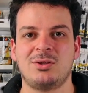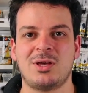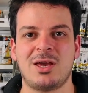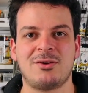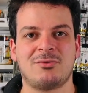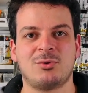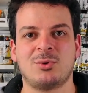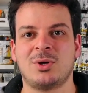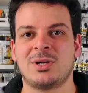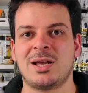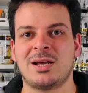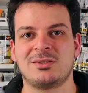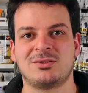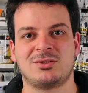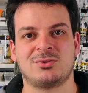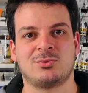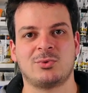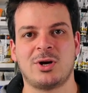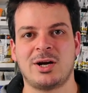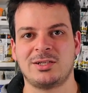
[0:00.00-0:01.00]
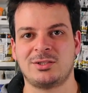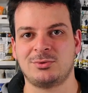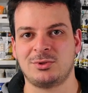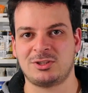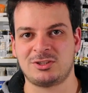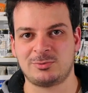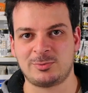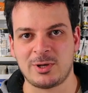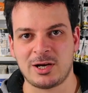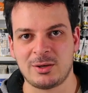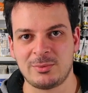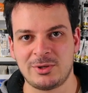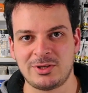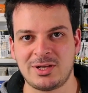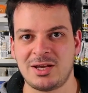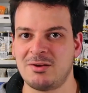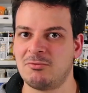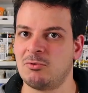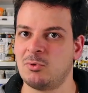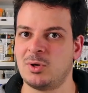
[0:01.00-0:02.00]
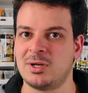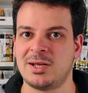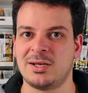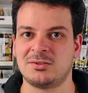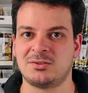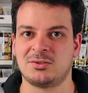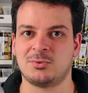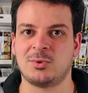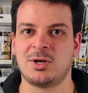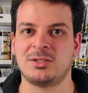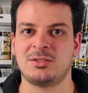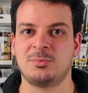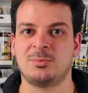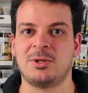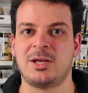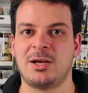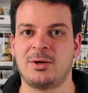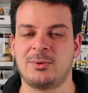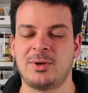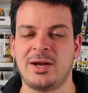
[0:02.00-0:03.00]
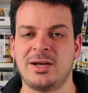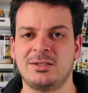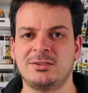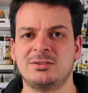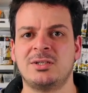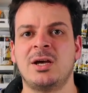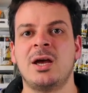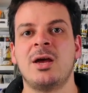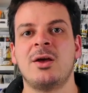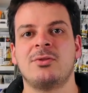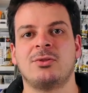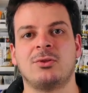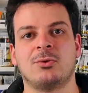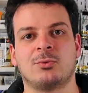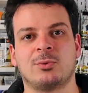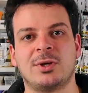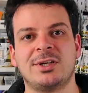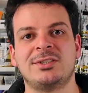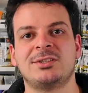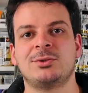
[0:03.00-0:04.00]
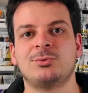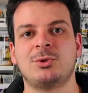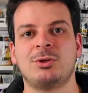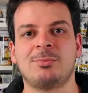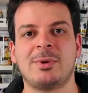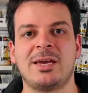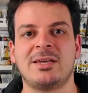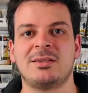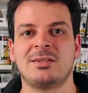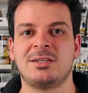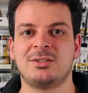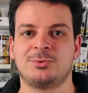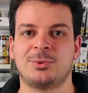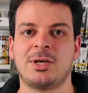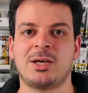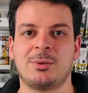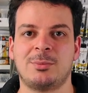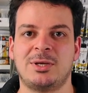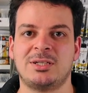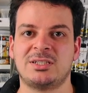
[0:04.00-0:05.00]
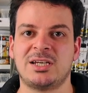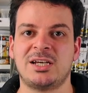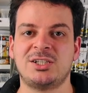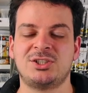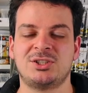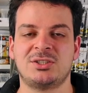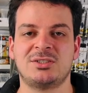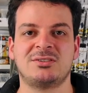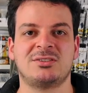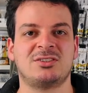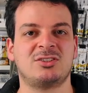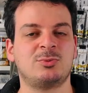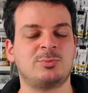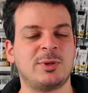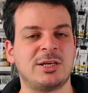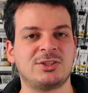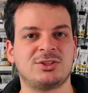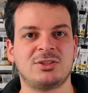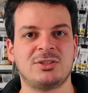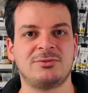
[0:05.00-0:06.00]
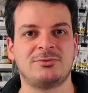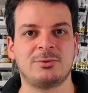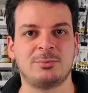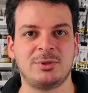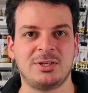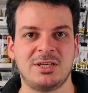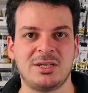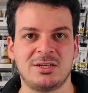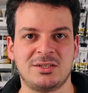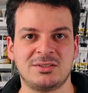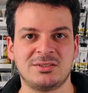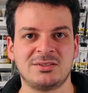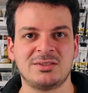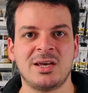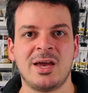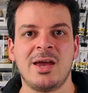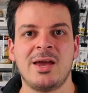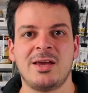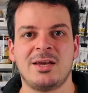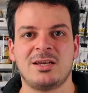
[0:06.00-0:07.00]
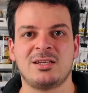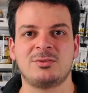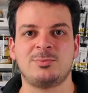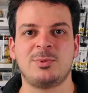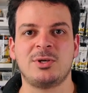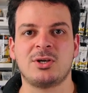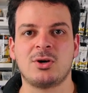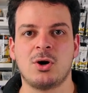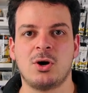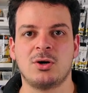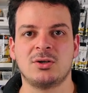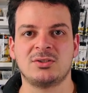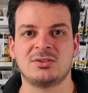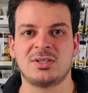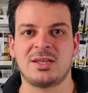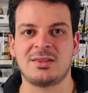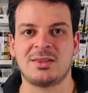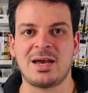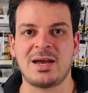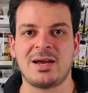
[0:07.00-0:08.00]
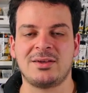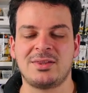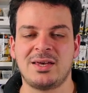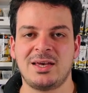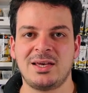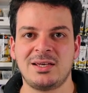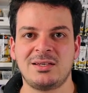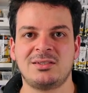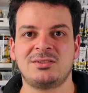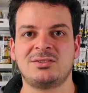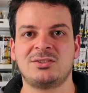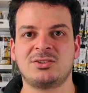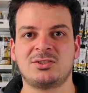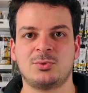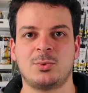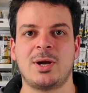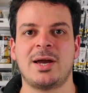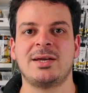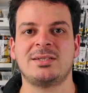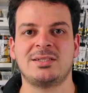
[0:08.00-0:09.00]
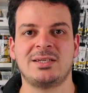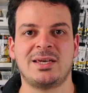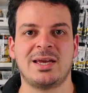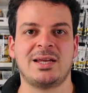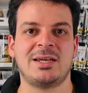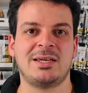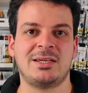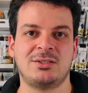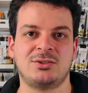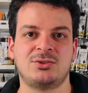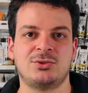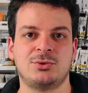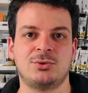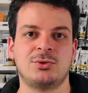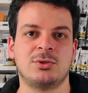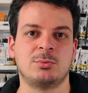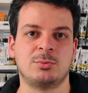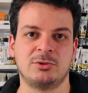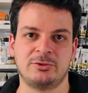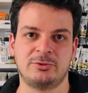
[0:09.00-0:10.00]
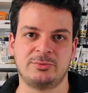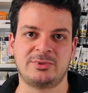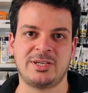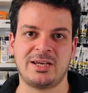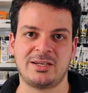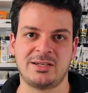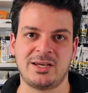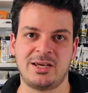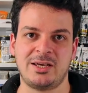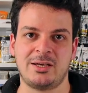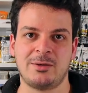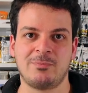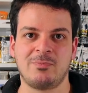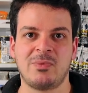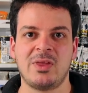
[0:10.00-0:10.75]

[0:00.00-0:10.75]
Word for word: Everyone has the right to experiment, everyone has the right to play around. The reason we make these recommendations, especially for beginners, is because they are the easiest way to get into the bloom technique.